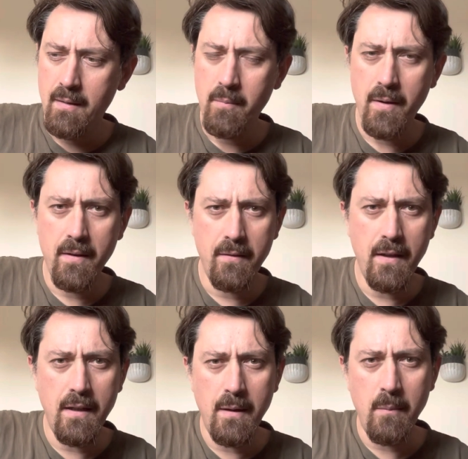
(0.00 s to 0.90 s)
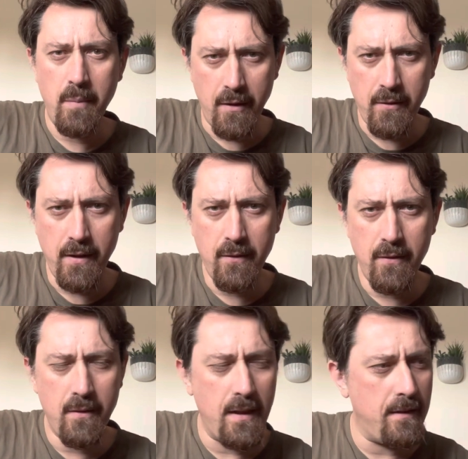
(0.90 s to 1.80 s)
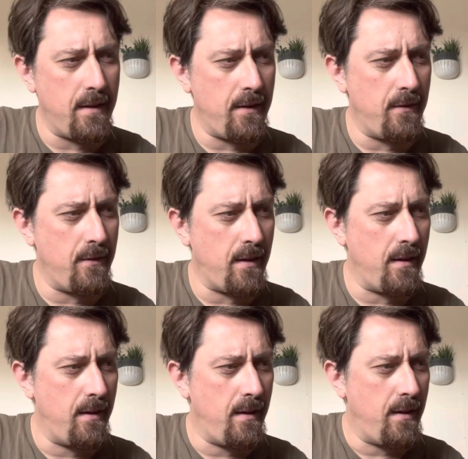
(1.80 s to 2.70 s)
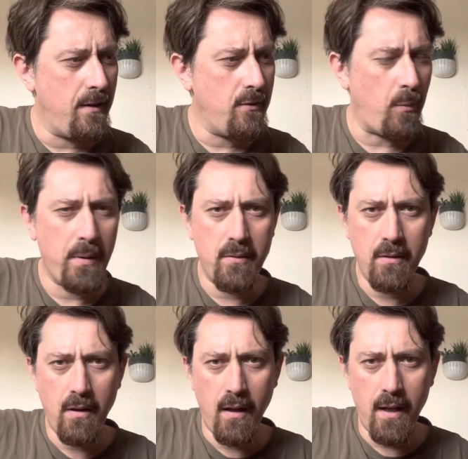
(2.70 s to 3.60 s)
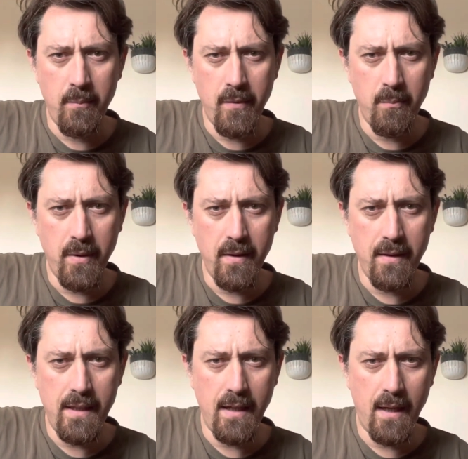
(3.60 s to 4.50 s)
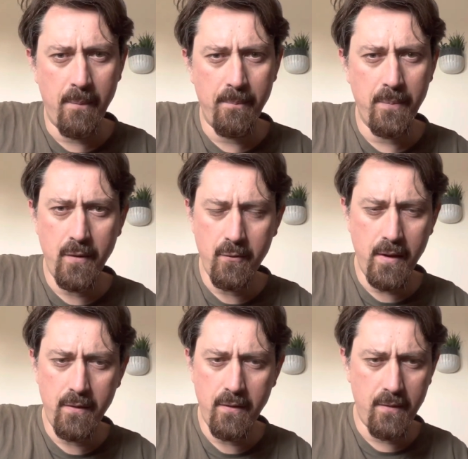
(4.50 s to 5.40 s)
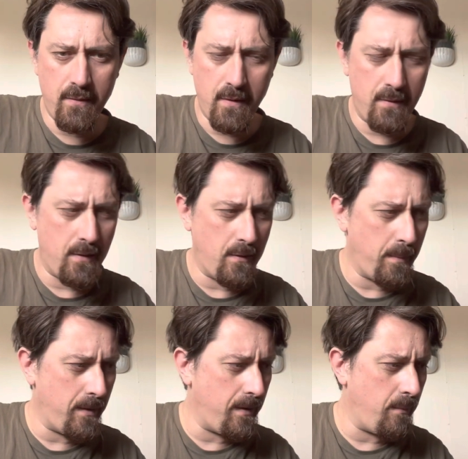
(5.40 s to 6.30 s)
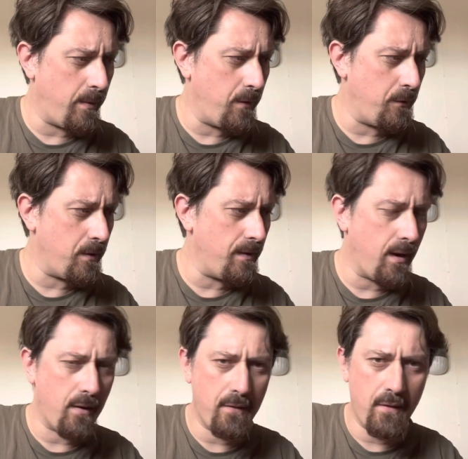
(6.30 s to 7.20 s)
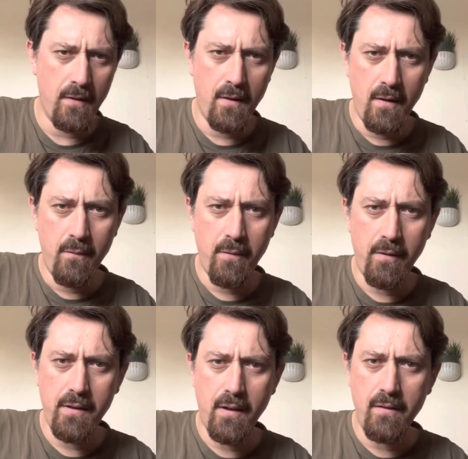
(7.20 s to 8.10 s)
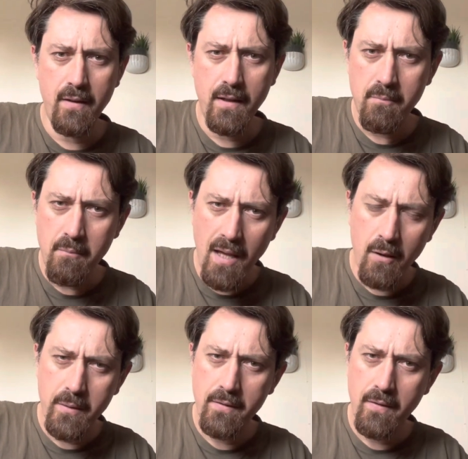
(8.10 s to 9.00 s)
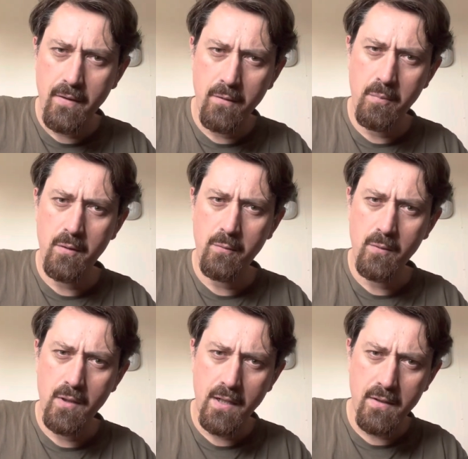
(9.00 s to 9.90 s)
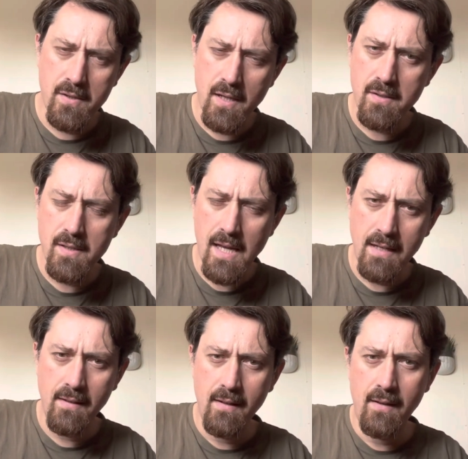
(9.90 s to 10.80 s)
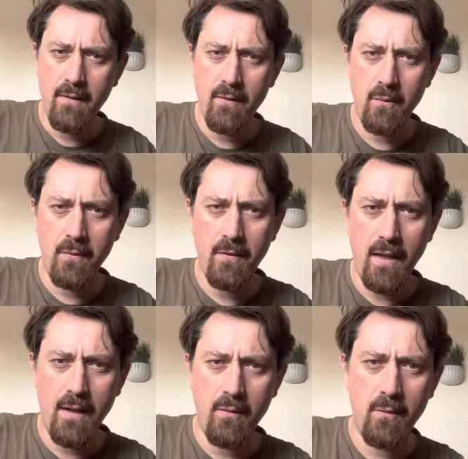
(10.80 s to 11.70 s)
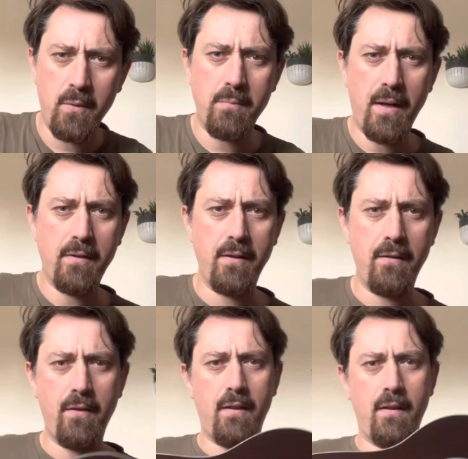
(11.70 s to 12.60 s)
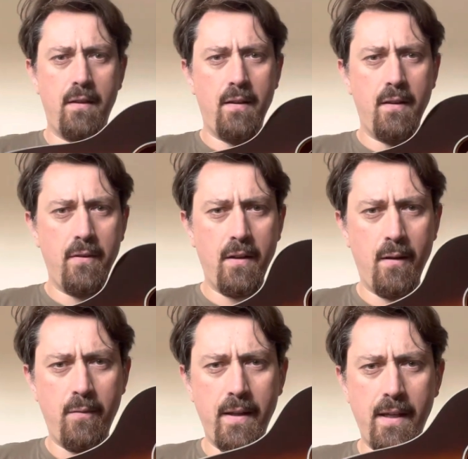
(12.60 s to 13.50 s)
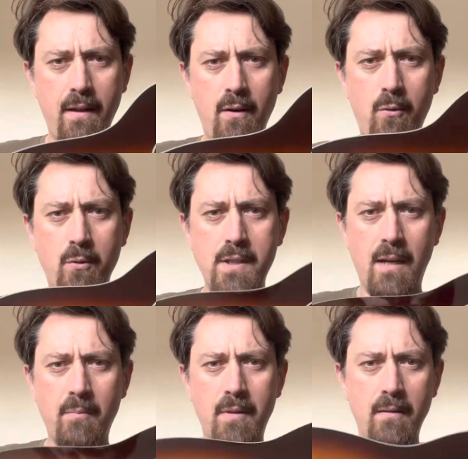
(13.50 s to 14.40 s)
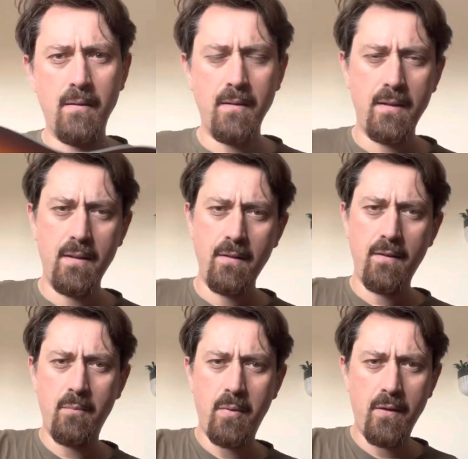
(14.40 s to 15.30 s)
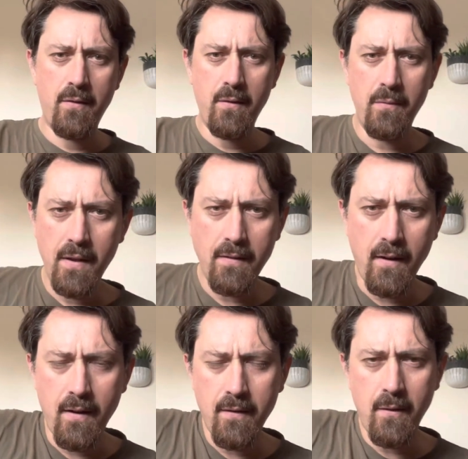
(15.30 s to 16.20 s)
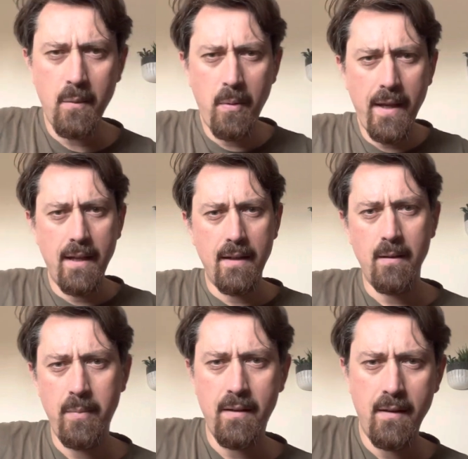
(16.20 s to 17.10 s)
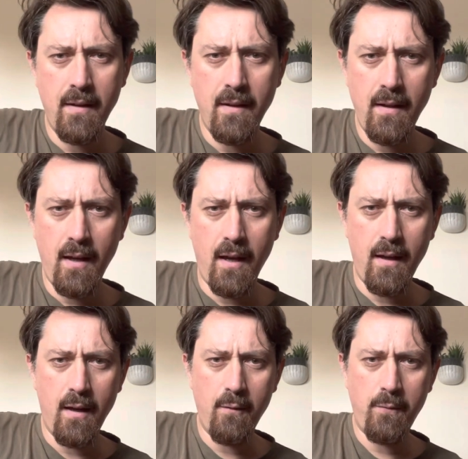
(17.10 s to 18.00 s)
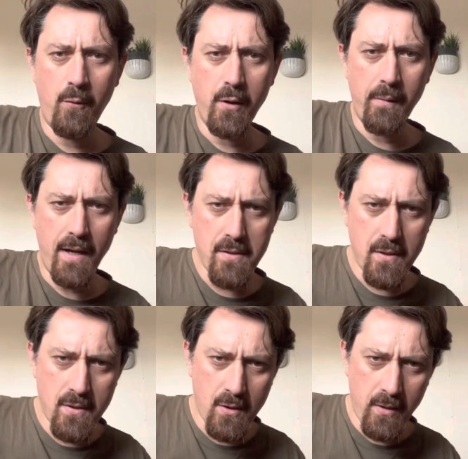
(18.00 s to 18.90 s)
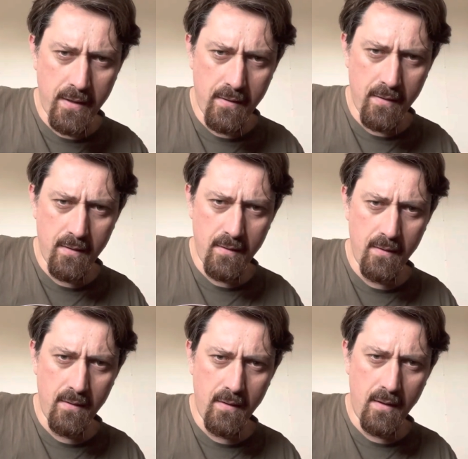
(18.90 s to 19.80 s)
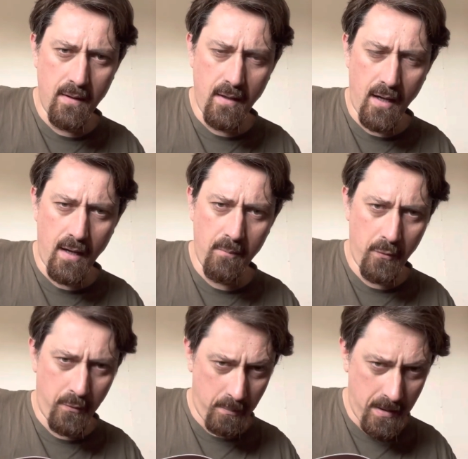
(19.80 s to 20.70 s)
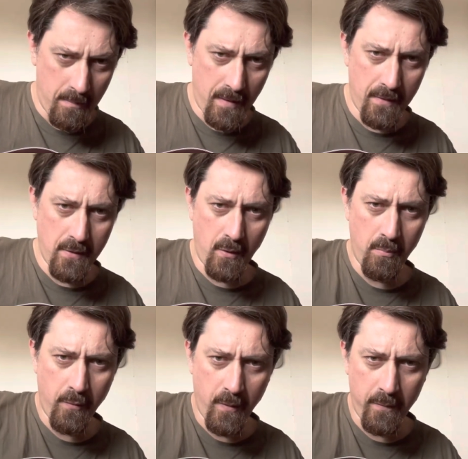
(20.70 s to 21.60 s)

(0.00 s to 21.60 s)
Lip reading: my skinny compatriots in these tropical climes. But the strings, the Thomastic Infeld strings, last very nicely and mellow into this beautiful kind of sunset sort of sound, which matches the lovely autumnal sunburst of the guitar. So I'll play a little bit for you. It has a solid Speaking about the top before I